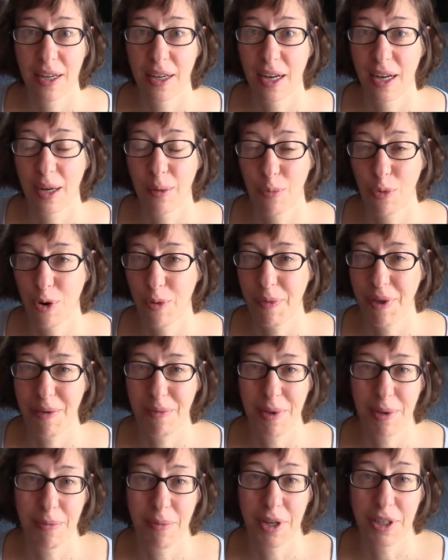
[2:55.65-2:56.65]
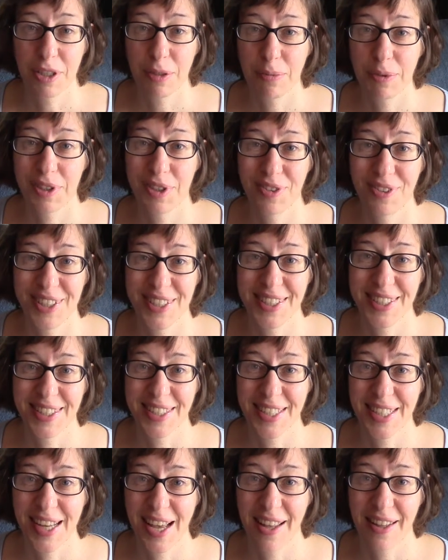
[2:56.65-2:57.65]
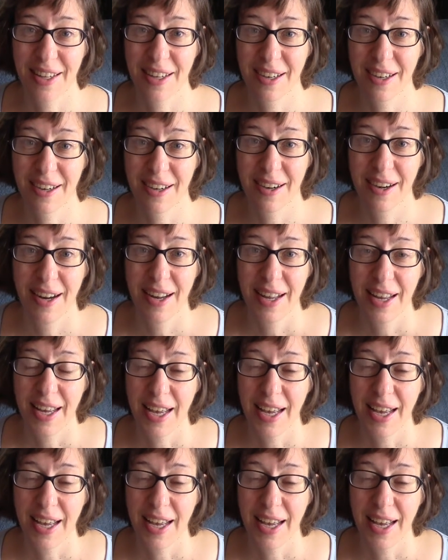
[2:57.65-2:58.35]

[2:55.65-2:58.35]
or maybe multiple trees together,